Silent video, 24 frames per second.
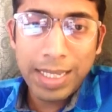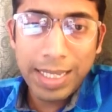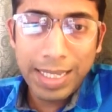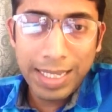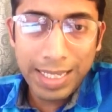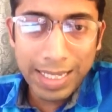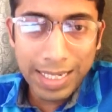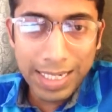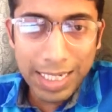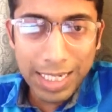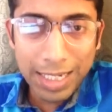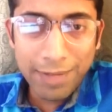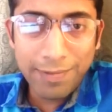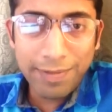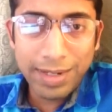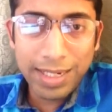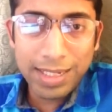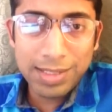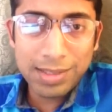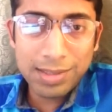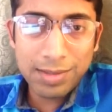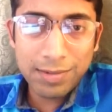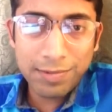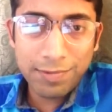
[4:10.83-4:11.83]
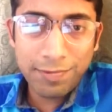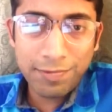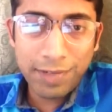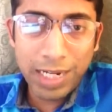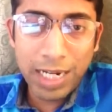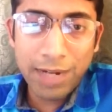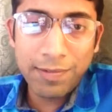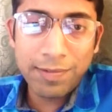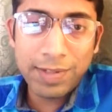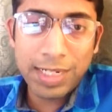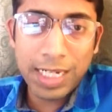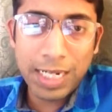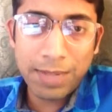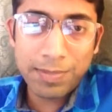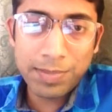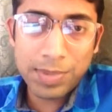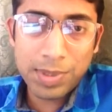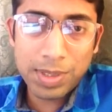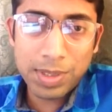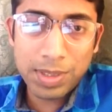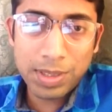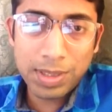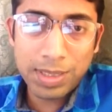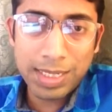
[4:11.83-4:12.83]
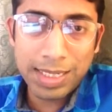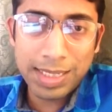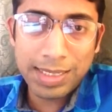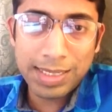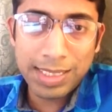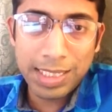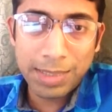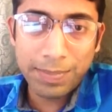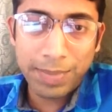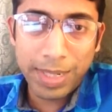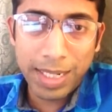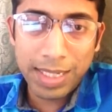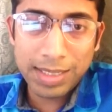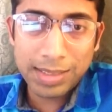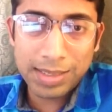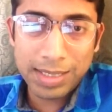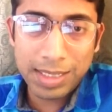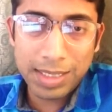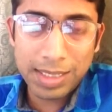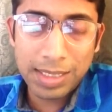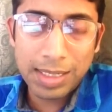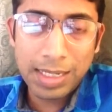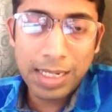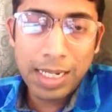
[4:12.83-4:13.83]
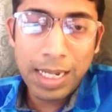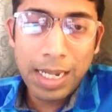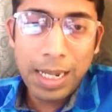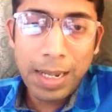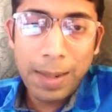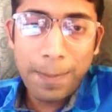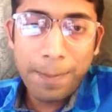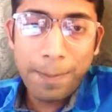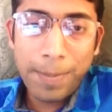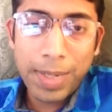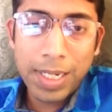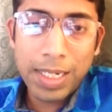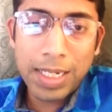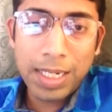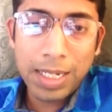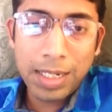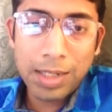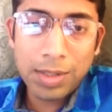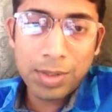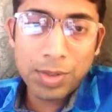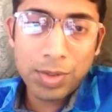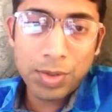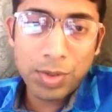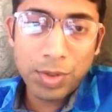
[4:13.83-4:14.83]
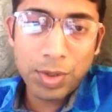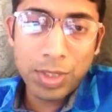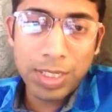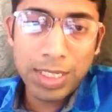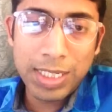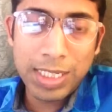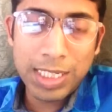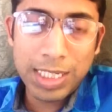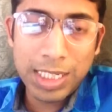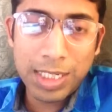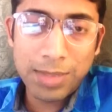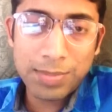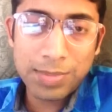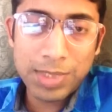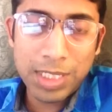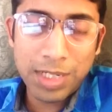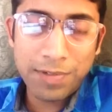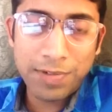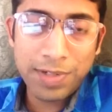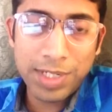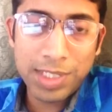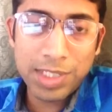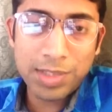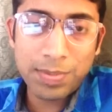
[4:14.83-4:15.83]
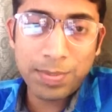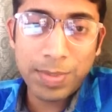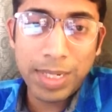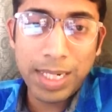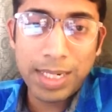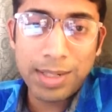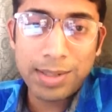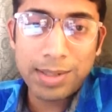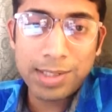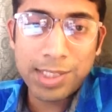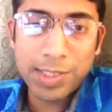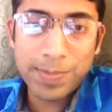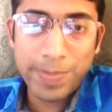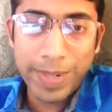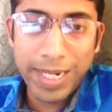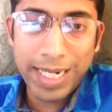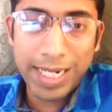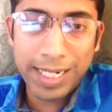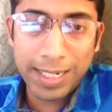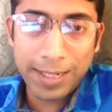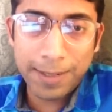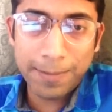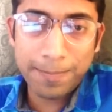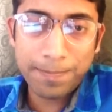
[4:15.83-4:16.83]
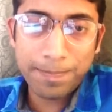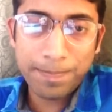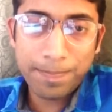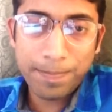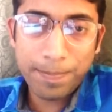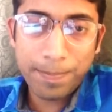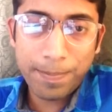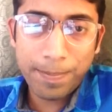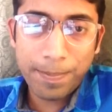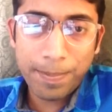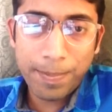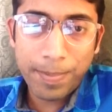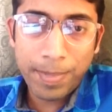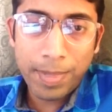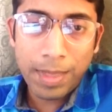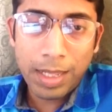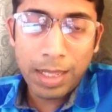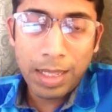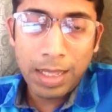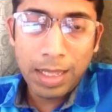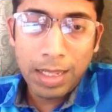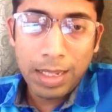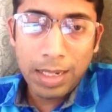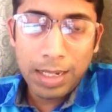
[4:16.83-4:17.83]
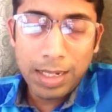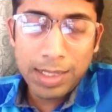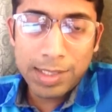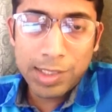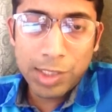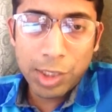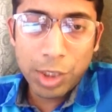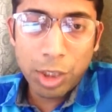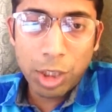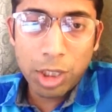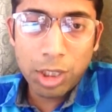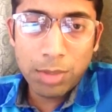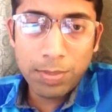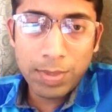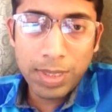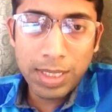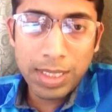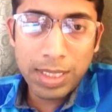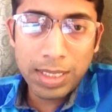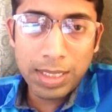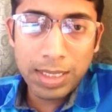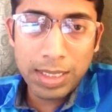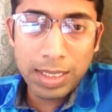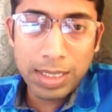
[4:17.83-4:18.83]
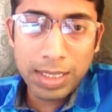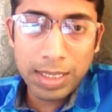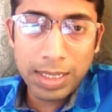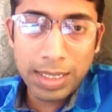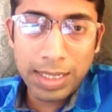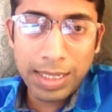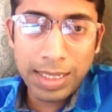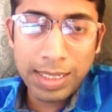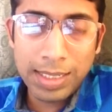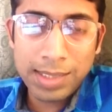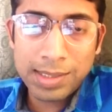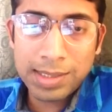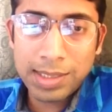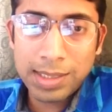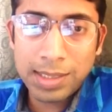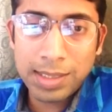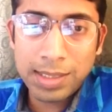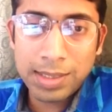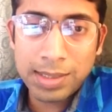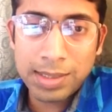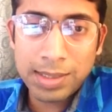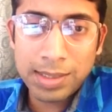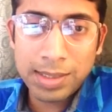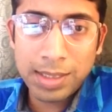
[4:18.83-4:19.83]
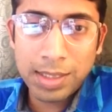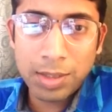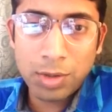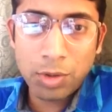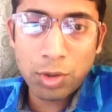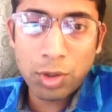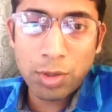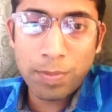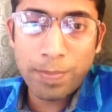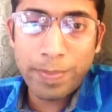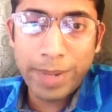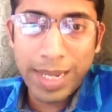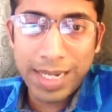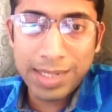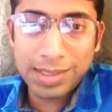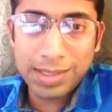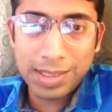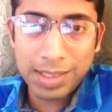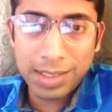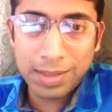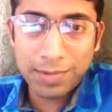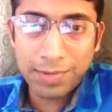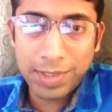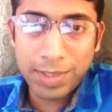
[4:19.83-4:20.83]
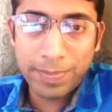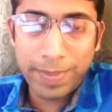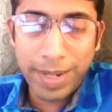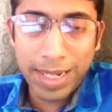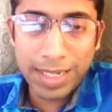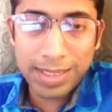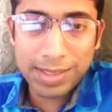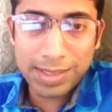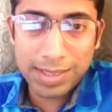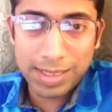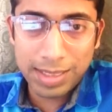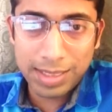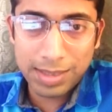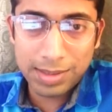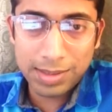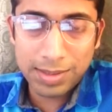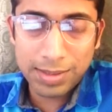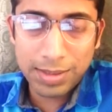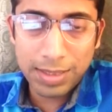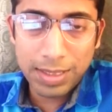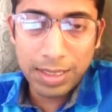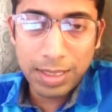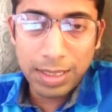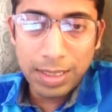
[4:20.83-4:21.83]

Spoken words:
area wise 5 times greater than Pakistan, but also in terms of its military spending. Its economy is in no comparison with Pakistan's.